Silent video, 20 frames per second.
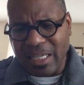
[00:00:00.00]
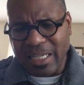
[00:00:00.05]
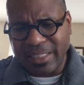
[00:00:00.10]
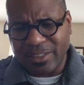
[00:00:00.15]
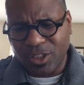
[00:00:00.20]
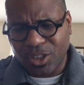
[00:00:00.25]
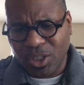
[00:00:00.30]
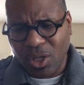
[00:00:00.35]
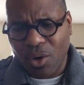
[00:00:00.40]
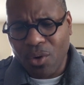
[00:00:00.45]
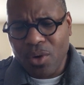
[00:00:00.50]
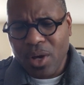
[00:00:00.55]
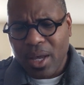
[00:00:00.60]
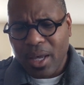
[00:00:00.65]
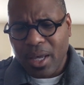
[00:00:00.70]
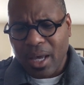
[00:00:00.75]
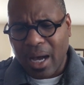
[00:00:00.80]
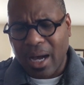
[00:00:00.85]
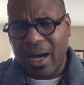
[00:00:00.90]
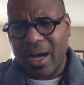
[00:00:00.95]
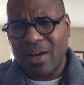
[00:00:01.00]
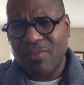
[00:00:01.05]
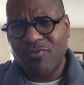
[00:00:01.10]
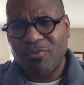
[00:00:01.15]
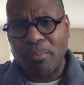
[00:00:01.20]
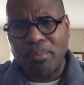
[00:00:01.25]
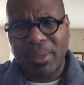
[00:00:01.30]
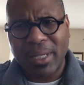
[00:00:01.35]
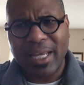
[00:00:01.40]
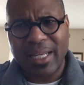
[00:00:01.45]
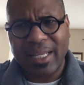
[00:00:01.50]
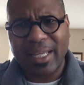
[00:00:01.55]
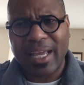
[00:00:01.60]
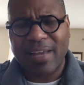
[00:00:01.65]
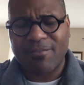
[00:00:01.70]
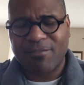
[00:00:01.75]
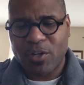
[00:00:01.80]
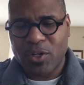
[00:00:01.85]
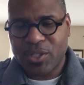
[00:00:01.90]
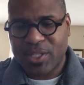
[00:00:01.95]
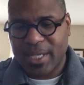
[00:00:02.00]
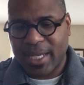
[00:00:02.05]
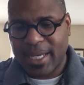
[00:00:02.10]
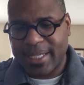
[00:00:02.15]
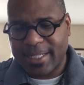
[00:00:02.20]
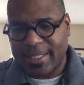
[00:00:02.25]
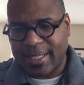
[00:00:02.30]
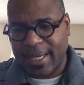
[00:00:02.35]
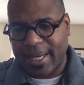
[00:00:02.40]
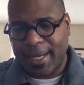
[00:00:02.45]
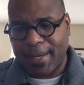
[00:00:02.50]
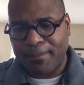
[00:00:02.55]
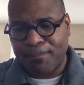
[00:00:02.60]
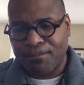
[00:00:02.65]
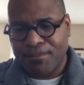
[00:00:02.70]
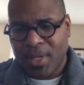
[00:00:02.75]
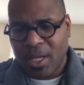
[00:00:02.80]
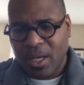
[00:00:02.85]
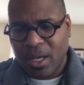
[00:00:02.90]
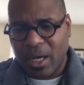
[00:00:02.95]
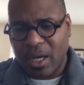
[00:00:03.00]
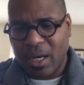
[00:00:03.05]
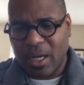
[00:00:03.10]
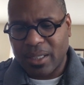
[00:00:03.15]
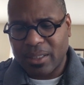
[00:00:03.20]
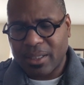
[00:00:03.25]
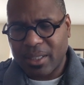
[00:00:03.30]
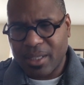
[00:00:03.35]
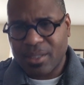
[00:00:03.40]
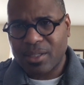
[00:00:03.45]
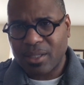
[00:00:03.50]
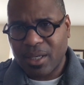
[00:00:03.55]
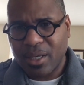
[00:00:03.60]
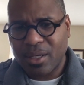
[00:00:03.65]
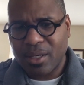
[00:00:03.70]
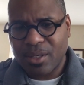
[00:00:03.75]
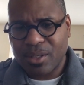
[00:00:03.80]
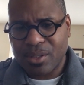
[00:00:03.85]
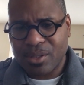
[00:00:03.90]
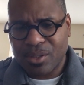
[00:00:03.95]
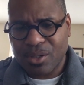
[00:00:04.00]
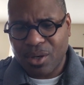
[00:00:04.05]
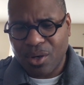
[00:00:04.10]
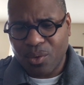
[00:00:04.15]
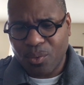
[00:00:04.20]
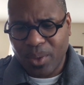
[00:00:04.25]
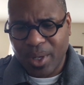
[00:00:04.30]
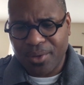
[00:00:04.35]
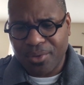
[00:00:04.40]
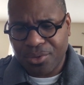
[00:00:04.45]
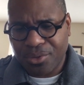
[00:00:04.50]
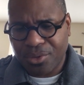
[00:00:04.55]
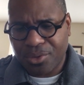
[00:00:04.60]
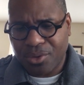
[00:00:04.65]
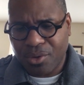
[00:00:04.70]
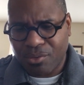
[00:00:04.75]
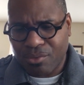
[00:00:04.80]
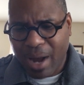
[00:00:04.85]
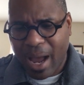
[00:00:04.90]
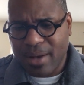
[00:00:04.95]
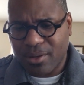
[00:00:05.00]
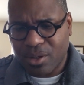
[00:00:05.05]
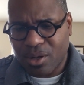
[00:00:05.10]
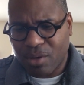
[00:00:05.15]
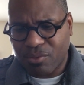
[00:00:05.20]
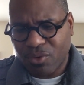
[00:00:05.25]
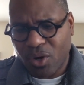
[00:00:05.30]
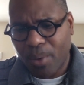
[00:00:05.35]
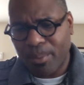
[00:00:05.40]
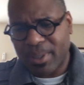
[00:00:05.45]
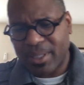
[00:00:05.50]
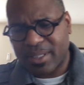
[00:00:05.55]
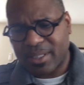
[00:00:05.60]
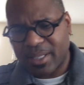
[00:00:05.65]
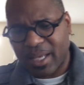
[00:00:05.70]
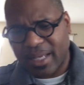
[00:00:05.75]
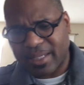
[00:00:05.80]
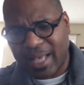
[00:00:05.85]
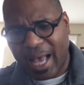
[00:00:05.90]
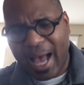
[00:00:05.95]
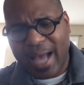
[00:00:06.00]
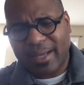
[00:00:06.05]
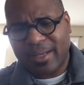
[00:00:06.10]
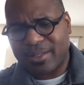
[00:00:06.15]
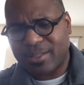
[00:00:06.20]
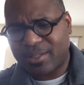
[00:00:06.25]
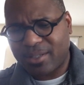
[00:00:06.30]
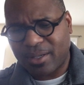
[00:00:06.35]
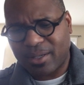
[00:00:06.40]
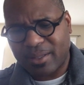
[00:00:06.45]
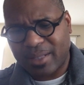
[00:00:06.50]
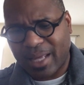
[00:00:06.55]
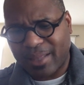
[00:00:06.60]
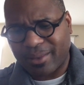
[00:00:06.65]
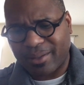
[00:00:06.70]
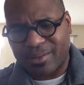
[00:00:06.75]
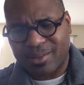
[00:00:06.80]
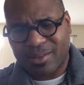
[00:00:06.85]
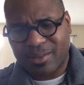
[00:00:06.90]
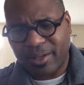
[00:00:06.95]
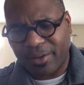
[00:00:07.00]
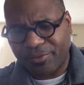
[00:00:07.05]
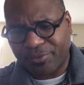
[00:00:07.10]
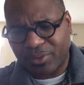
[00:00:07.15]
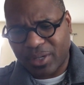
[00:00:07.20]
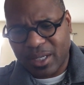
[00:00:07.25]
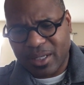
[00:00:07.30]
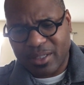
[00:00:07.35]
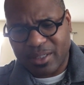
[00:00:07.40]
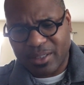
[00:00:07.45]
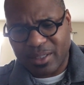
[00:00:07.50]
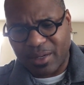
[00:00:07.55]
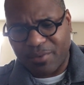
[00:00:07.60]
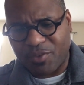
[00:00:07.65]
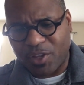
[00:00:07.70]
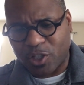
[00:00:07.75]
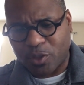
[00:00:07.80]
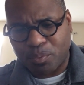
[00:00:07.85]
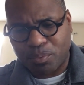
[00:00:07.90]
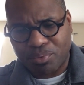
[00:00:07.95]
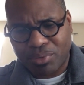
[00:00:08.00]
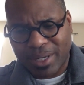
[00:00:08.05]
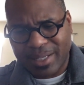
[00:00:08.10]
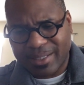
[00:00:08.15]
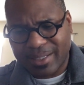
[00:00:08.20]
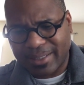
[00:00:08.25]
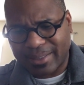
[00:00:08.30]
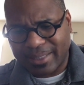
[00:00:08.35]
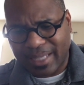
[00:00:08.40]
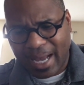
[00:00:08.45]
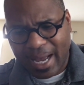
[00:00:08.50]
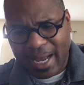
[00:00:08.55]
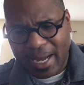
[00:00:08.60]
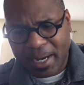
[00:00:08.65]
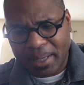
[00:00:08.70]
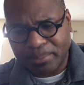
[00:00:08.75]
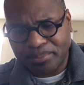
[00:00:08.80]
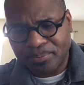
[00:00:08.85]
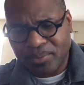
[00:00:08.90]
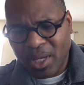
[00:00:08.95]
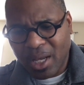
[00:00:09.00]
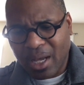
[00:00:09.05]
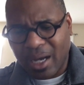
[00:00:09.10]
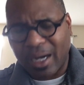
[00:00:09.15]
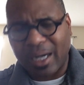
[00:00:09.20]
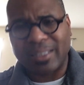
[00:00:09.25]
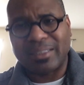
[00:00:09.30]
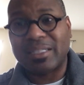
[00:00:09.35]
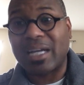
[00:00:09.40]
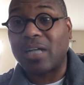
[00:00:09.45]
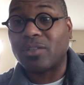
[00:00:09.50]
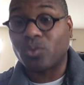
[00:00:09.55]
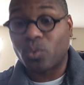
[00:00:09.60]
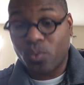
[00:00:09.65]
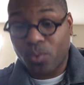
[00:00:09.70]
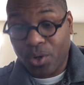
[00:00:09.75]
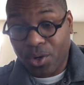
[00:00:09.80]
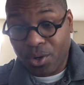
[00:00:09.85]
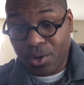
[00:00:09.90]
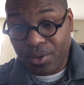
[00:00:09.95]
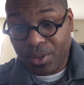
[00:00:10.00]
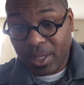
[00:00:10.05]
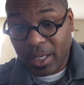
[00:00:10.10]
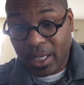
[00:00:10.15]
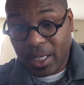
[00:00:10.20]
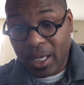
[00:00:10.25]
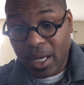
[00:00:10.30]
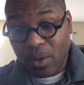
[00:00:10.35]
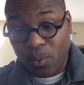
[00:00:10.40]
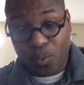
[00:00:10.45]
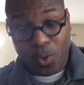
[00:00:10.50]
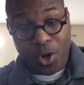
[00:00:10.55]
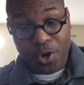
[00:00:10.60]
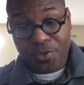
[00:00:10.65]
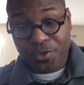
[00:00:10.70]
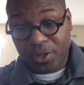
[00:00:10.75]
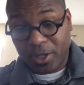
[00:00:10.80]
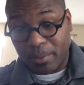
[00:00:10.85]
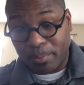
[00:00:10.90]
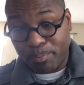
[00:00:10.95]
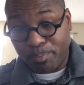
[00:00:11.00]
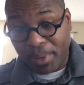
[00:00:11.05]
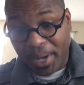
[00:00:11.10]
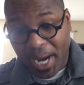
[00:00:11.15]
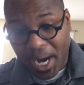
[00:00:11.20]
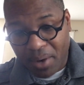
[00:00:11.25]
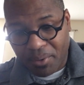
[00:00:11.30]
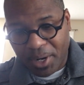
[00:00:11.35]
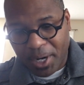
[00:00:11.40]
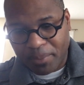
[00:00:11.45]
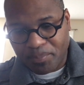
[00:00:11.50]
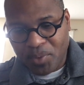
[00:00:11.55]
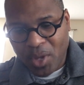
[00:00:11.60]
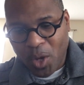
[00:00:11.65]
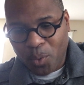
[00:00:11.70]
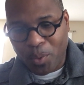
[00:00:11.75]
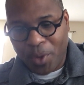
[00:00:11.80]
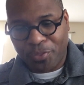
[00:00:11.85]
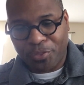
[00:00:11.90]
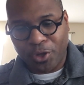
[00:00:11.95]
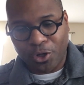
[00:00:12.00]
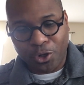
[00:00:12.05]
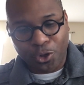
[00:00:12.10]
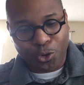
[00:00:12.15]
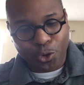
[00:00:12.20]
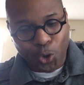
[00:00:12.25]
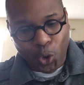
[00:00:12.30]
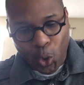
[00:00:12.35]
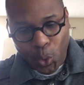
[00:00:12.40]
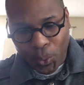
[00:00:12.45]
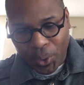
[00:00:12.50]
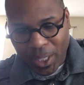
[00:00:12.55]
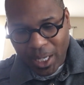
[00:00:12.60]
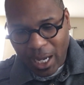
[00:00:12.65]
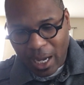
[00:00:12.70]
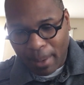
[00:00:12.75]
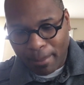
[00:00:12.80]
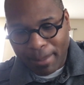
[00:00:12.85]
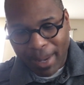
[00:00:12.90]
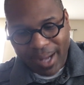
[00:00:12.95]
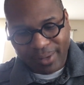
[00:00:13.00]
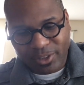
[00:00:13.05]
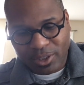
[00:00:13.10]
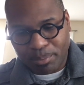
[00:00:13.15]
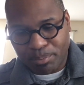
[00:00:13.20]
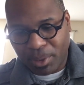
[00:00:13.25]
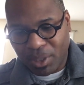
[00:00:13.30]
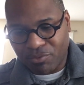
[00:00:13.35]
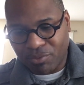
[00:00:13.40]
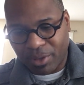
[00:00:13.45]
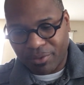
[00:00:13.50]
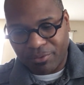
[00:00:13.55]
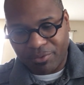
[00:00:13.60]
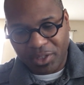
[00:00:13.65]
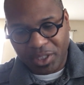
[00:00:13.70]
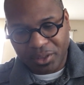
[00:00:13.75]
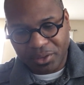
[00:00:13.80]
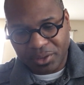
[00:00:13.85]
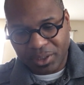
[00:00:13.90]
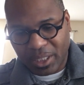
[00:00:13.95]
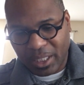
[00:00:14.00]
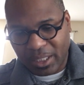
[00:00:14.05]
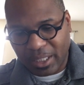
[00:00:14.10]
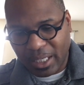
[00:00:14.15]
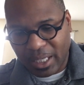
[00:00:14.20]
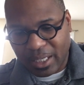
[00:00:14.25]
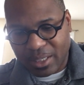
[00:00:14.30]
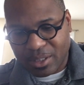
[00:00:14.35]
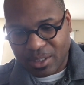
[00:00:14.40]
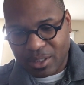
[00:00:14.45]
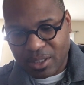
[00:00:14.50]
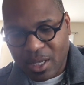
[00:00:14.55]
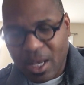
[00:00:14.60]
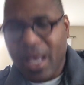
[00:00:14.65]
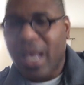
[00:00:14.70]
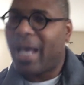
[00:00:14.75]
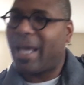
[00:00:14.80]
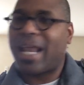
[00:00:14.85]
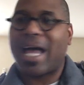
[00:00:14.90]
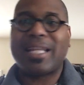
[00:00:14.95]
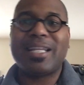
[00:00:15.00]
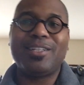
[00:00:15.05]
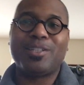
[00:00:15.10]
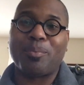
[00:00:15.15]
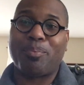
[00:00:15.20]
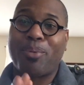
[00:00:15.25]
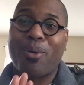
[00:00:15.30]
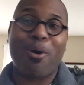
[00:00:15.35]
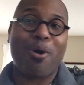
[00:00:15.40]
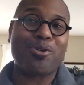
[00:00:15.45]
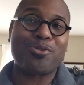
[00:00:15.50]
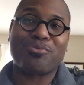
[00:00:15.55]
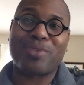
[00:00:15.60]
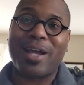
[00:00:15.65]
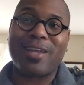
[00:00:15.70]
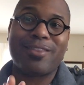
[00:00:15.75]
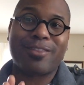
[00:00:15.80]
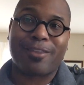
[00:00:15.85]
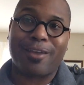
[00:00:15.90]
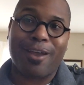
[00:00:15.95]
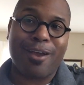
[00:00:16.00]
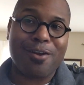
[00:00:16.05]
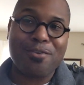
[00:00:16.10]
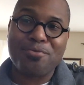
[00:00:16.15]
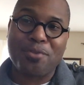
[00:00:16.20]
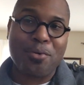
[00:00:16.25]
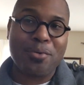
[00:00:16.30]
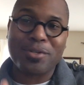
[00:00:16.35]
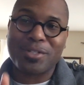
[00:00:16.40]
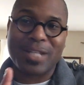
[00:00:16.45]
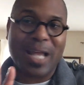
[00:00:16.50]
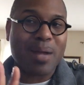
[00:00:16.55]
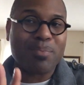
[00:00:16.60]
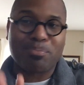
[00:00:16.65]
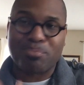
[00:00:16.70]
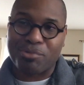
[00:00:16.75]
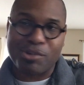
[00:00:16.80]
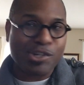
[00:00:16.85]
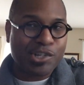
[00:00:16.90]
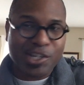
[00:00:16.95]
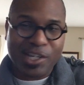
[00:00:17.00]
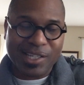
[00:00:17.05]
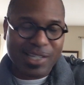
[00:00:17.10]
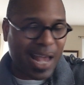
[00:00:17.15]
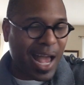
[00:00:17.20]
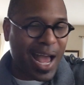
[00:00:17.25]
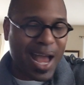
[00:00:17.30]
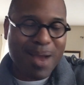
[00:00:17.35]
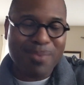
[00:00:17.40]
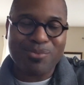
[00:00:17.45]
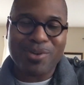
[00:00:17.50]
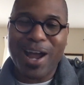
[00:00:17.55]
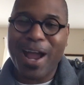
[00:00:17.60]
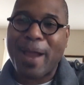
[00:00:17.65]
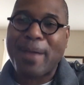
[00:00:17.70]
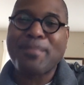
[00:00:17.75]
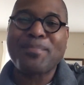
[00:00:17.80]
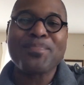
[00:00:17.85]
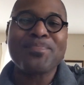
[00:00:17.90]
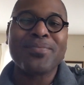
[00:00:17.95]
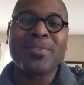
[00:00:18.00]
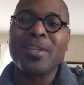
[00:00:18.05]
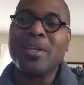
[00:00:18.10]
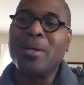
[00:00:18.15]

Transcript: And so, uh, beginning at verse 18, uh, this is what the writer of Romans says. I consider that the sufferings of this present time are not worthy, worth comparing with the glory about to be revealed in us. And I need to pause right there, though it's not preaching time, right?